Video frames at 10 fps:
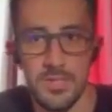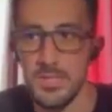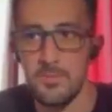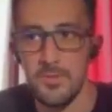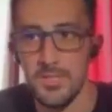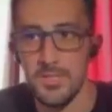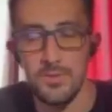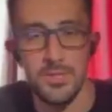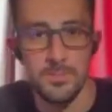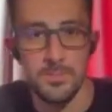some of these
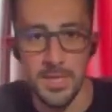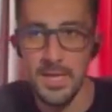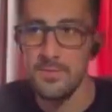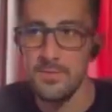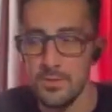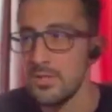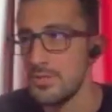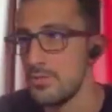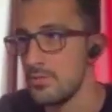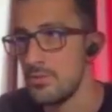creatures might have. So
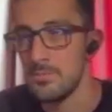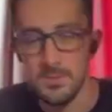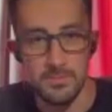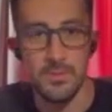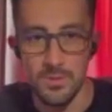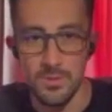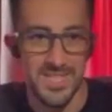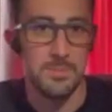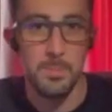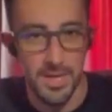osteoderms,
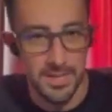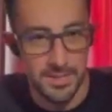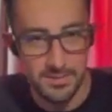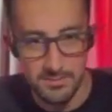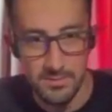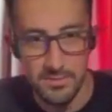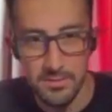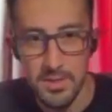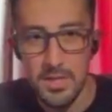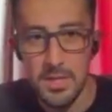like spikes or
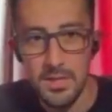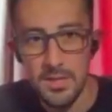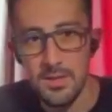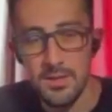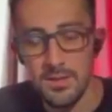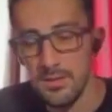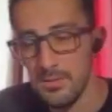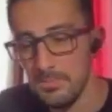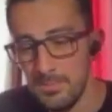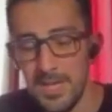
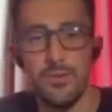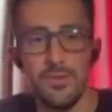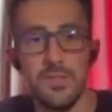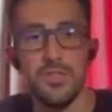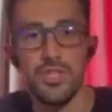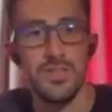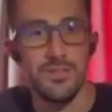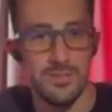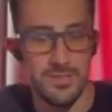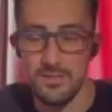keratin
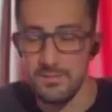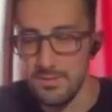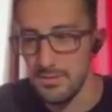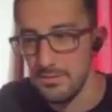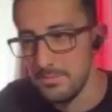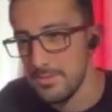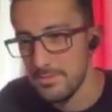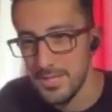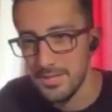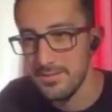sheaths,
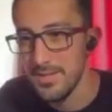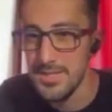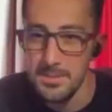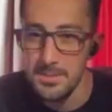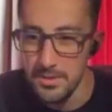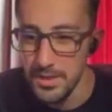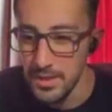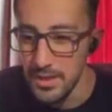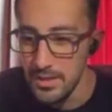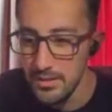that type of
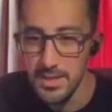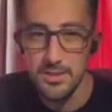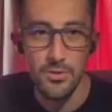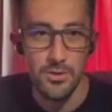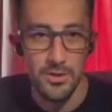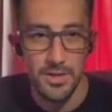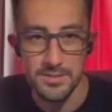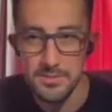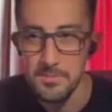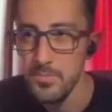thing, like
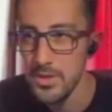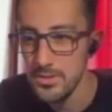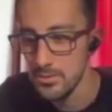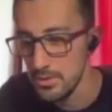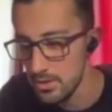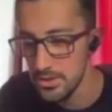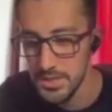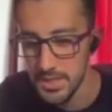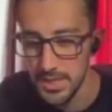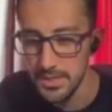crocodiles. So large
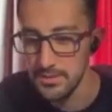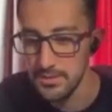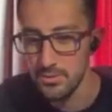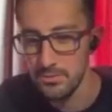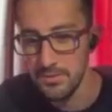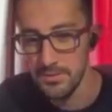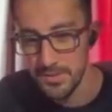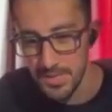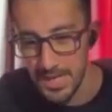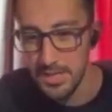scales or
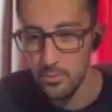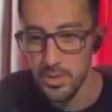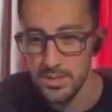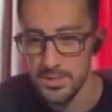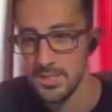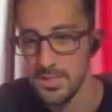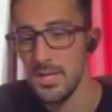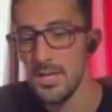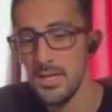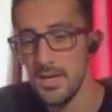even tiny ones.
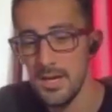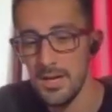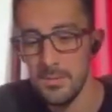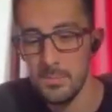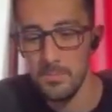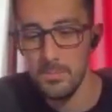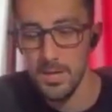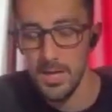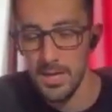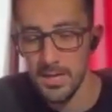
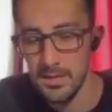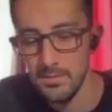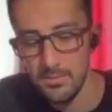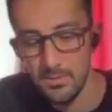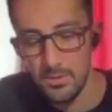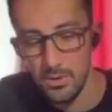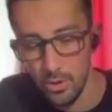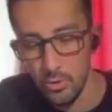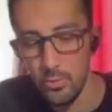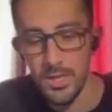I
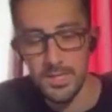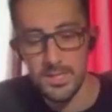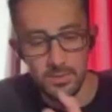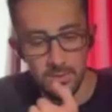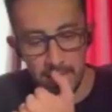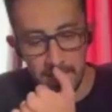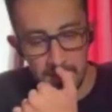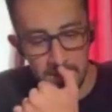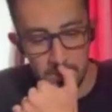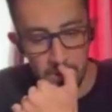always look at
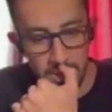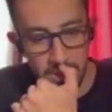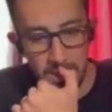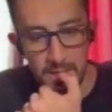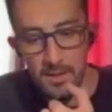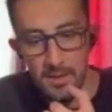it this way, that